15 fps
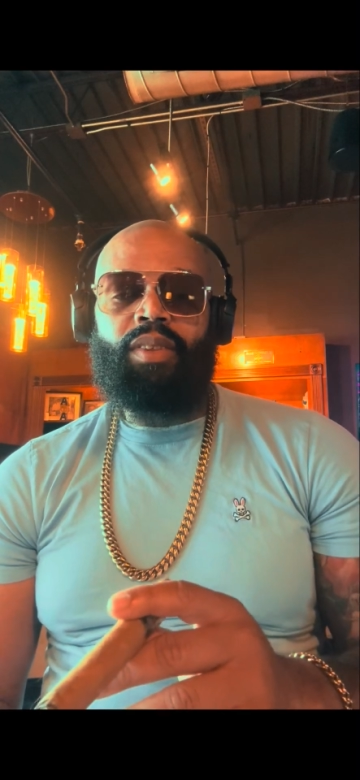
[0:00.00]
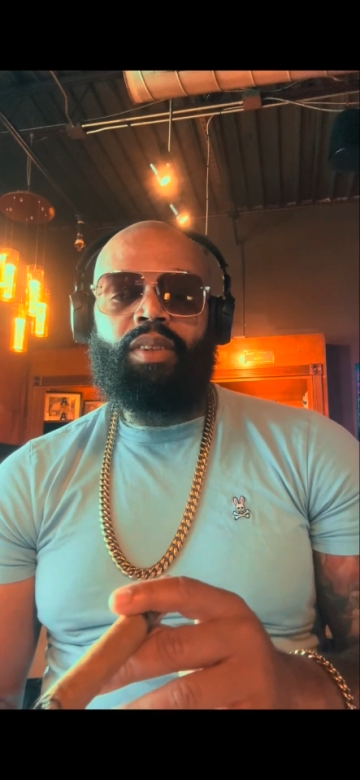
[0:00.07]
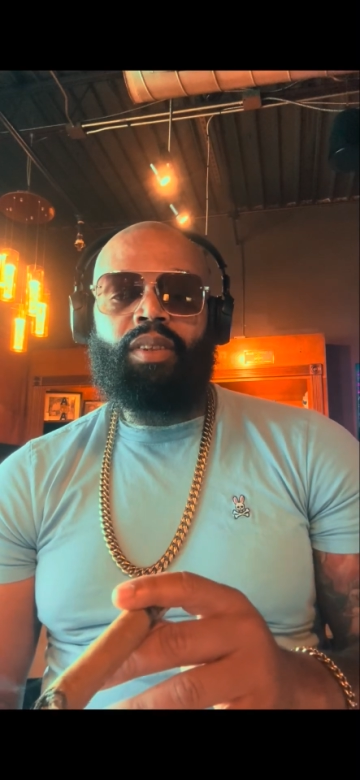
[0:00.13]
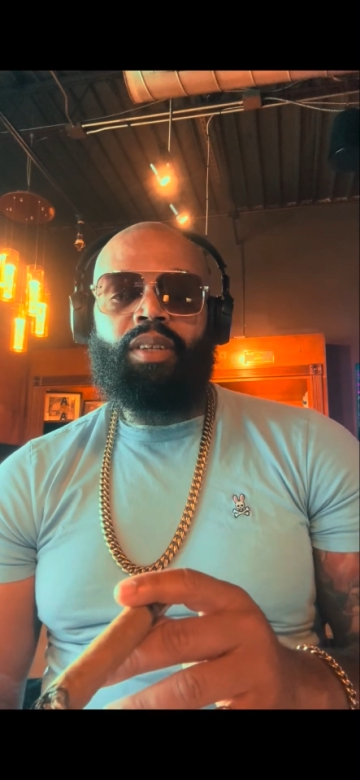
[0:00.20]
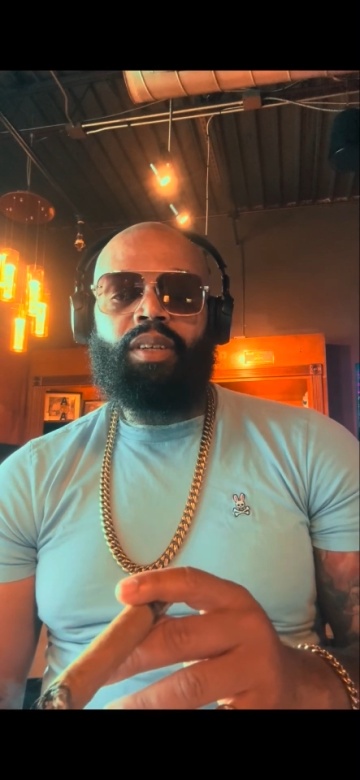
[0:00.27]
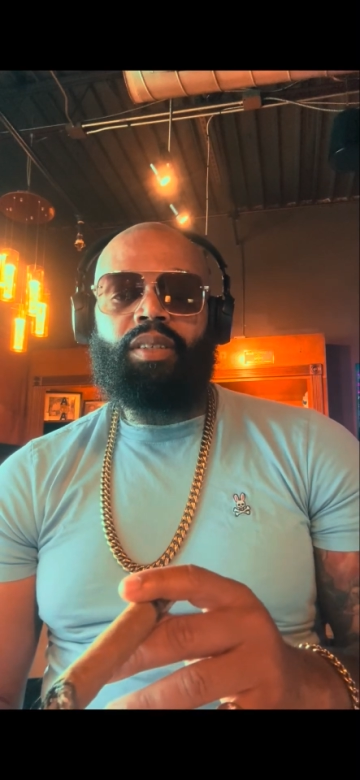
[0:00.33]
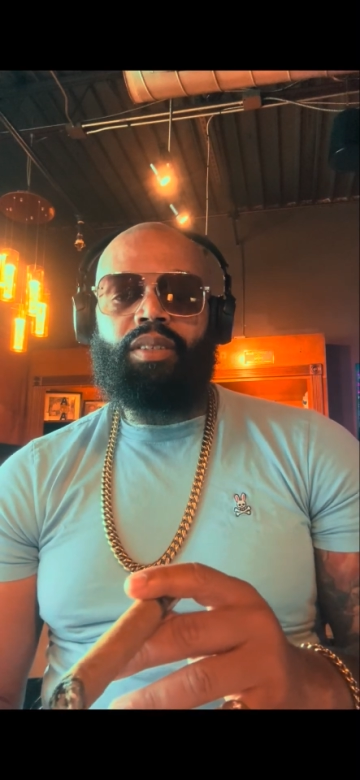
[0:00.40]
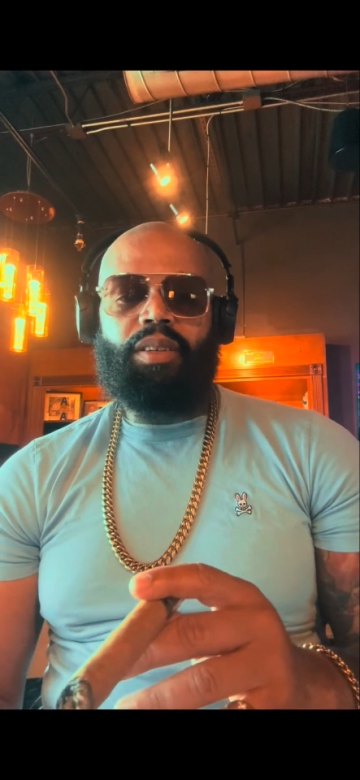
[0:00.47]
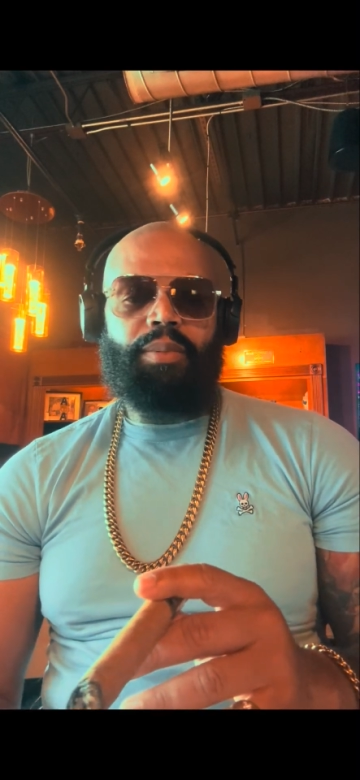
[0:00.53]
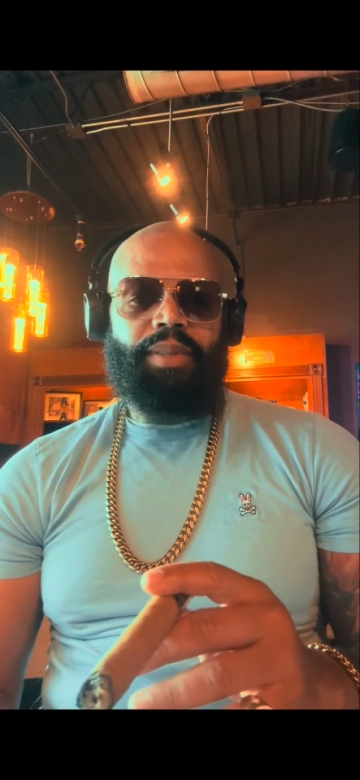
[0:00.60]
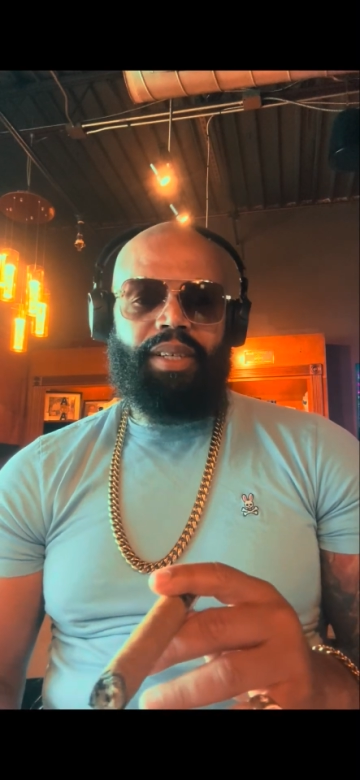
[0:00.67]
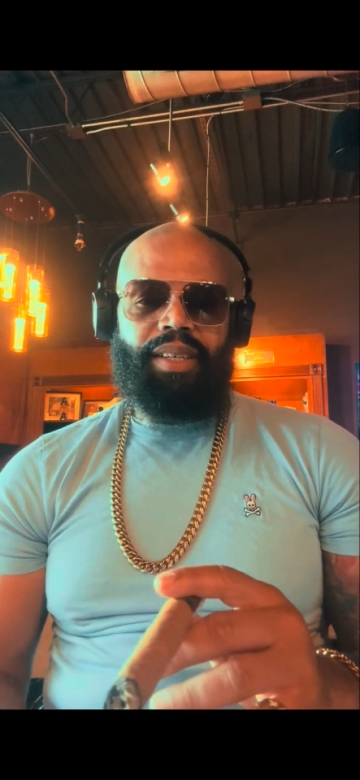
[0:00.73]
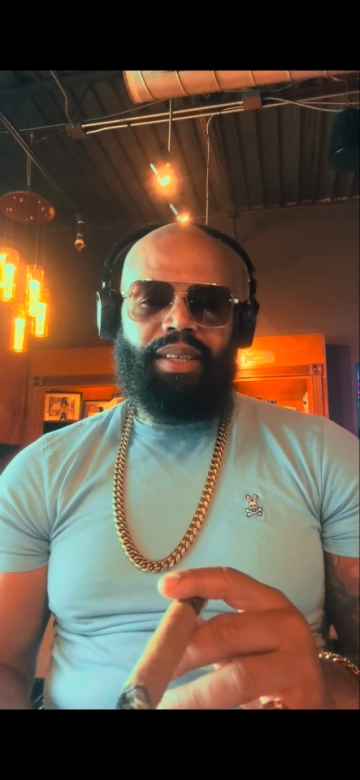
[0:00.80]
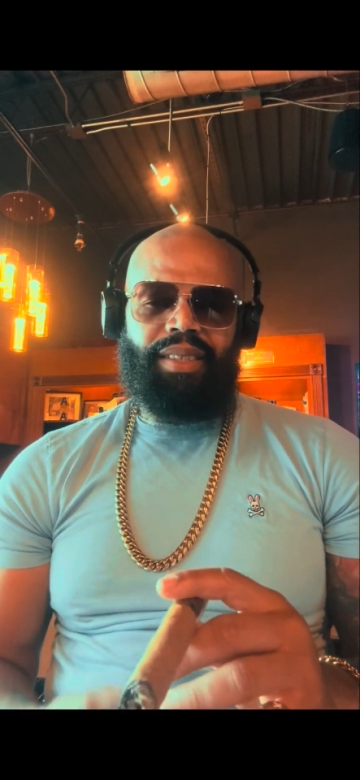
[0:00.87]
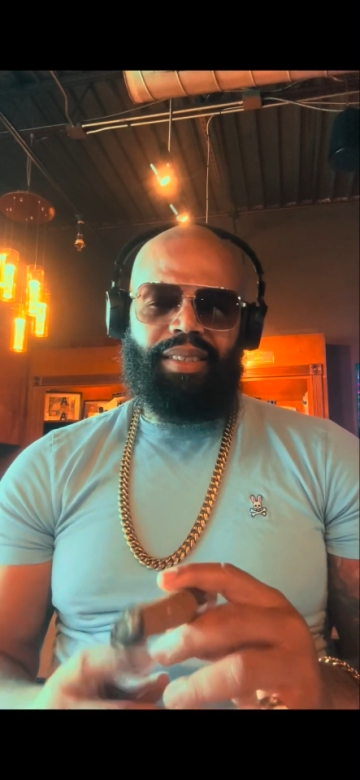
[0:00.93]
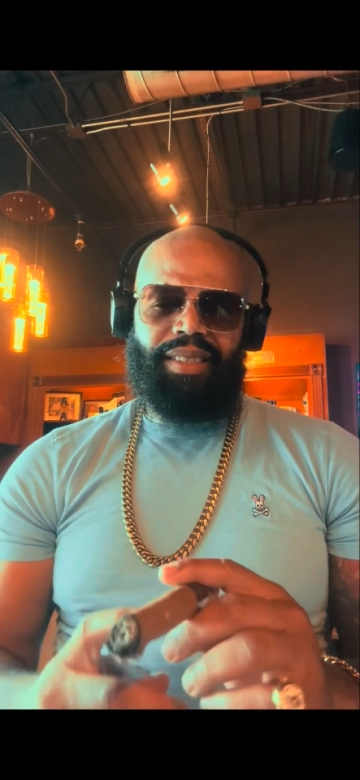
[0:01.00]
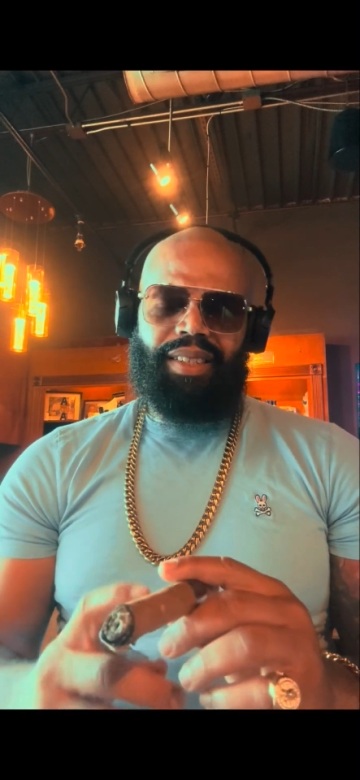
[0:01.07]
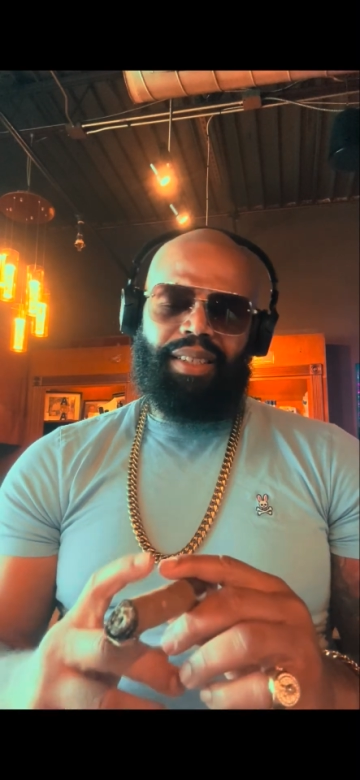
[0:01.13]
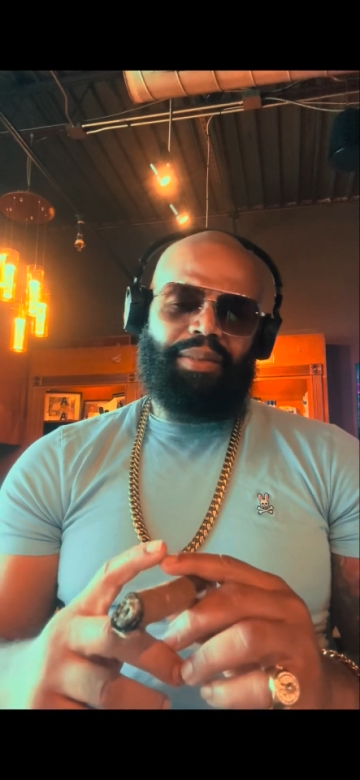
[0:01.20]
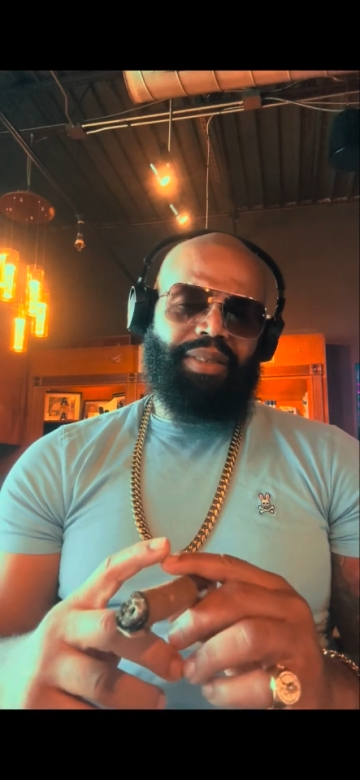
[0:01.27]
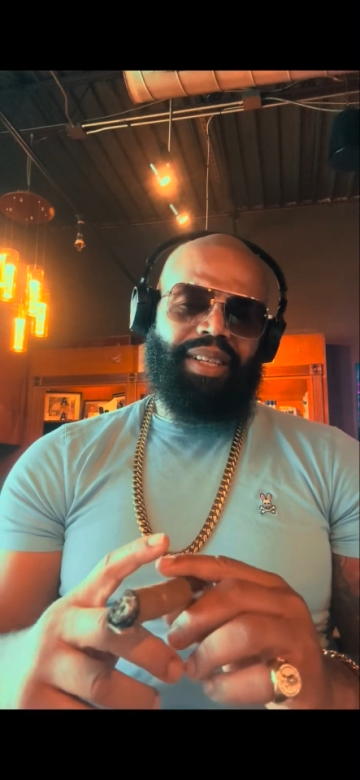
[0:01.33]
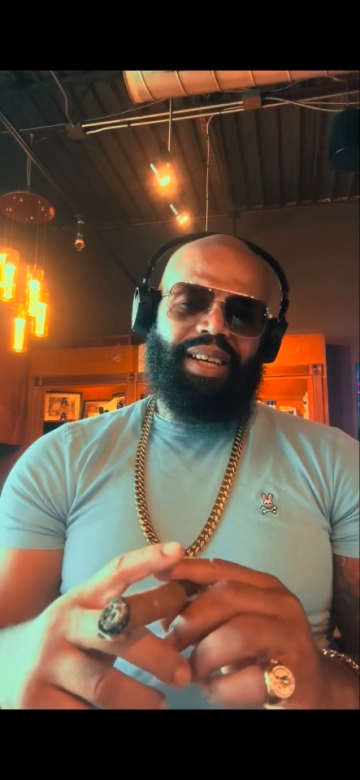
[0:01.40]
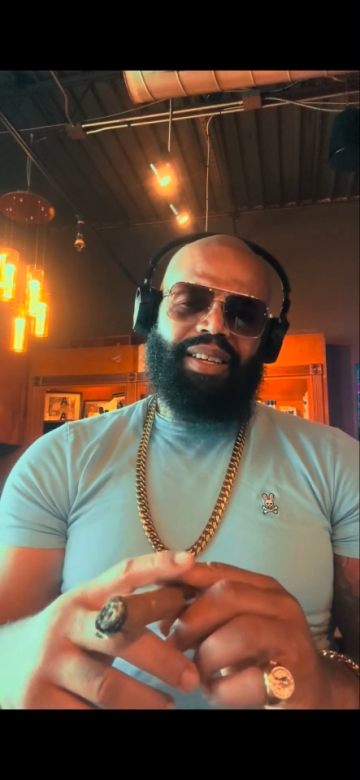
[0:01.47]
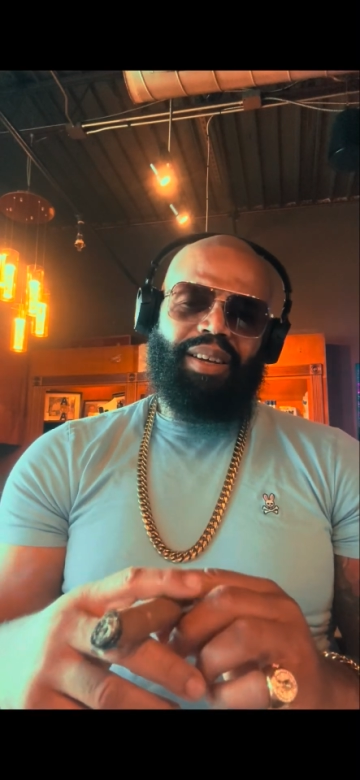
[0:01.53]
You know what I'm saying? And he was like,